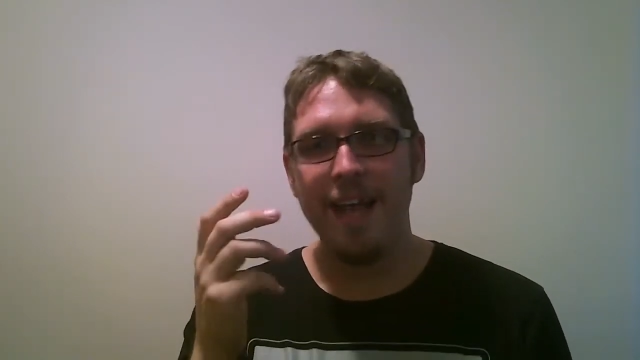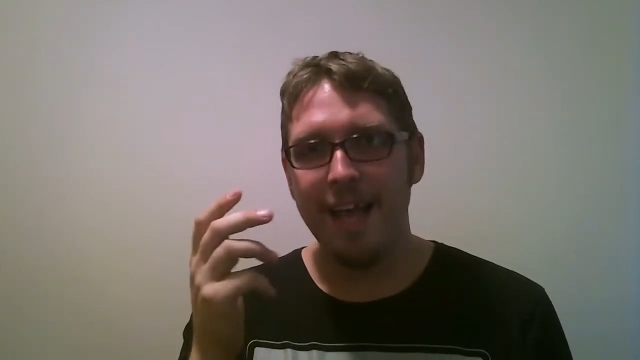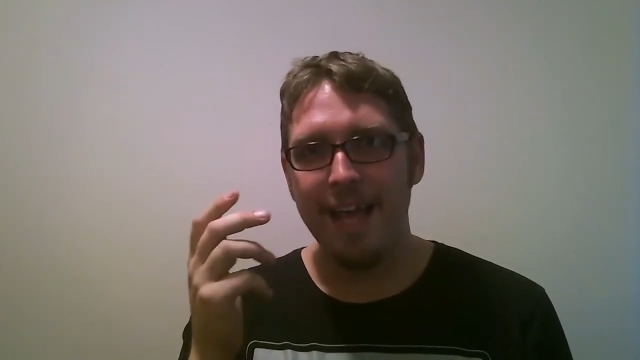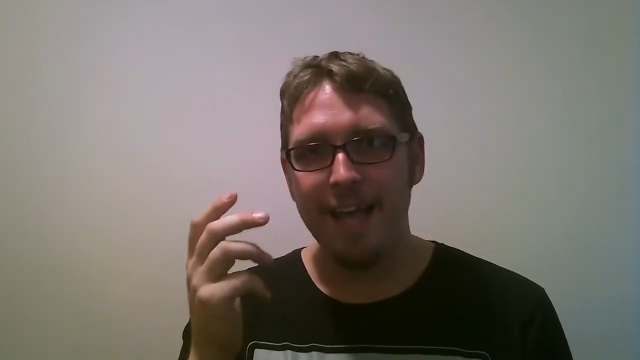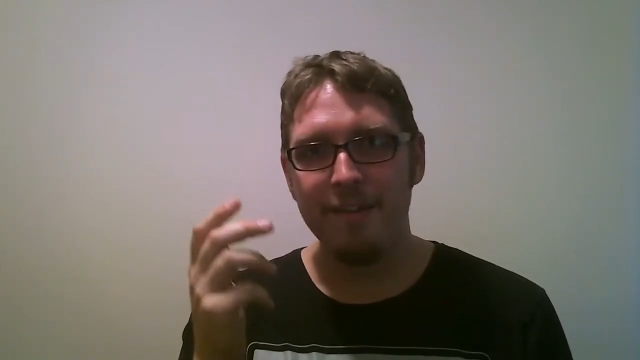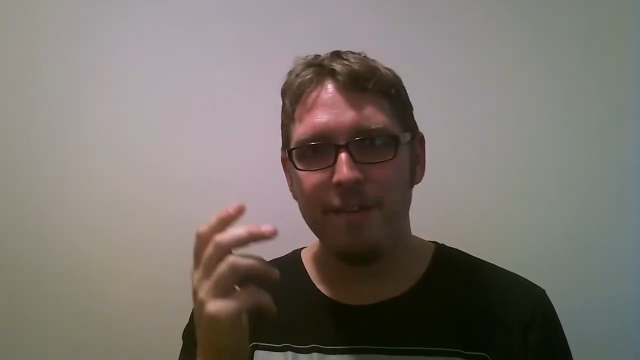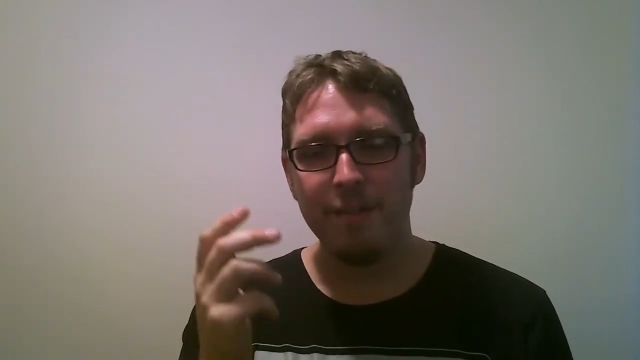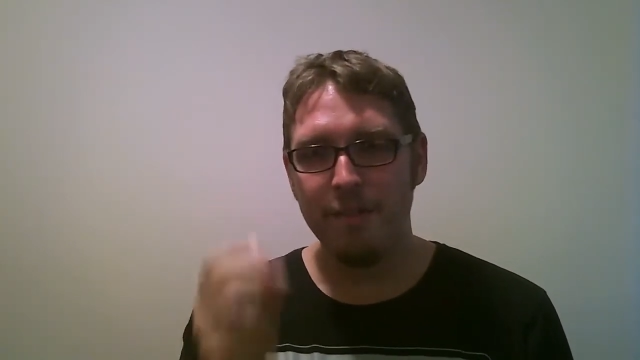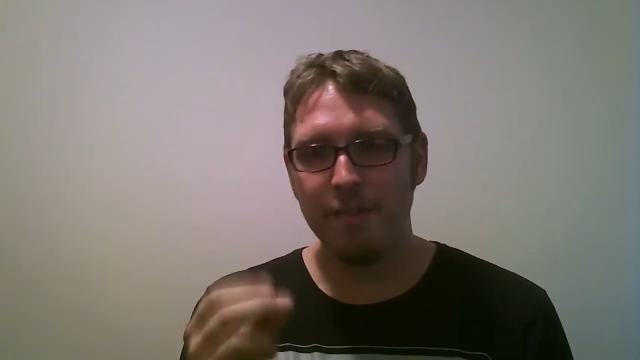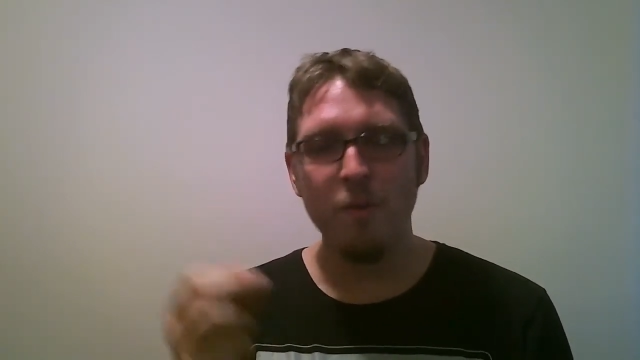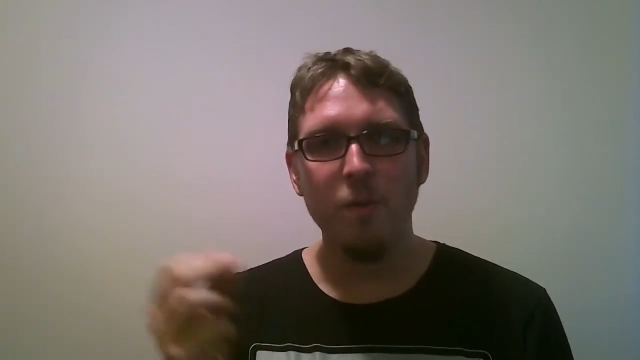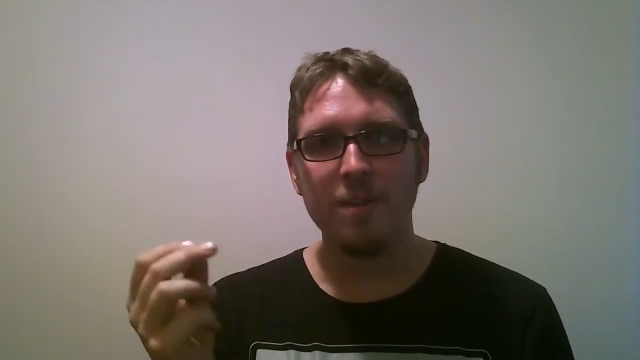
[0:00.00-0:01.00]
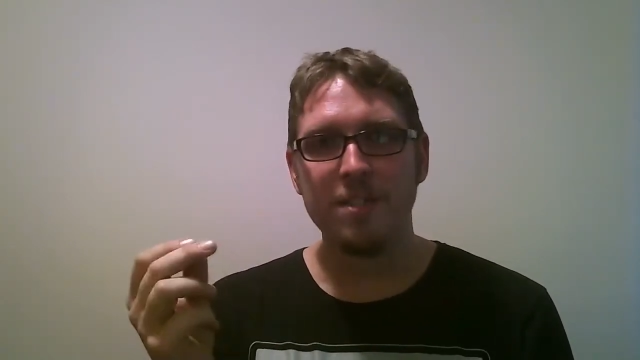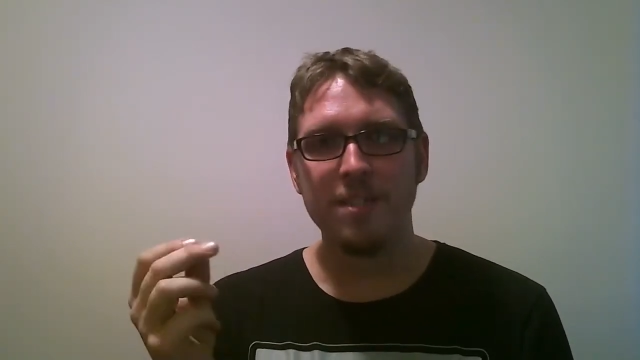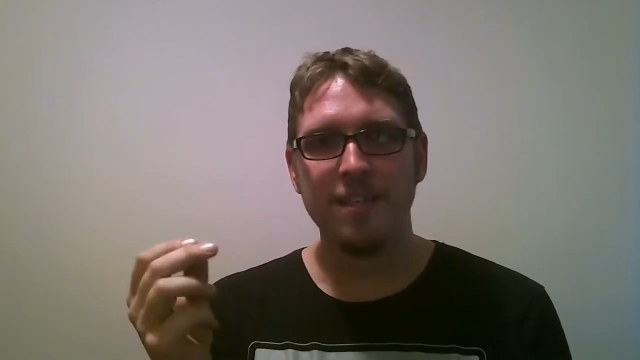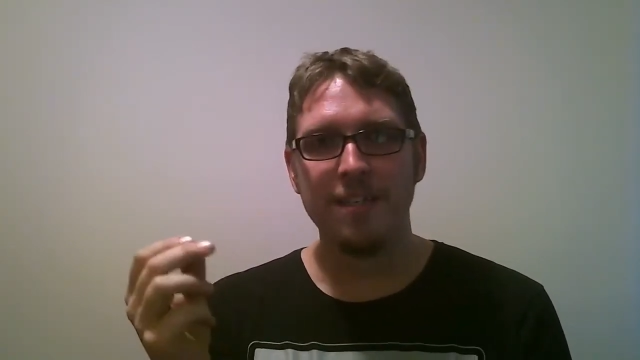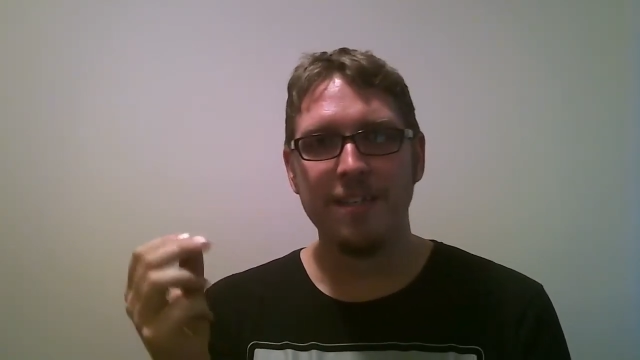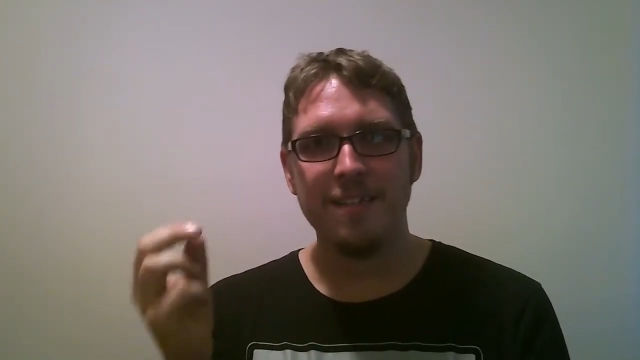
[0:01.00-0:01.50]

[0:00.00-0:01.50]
And thought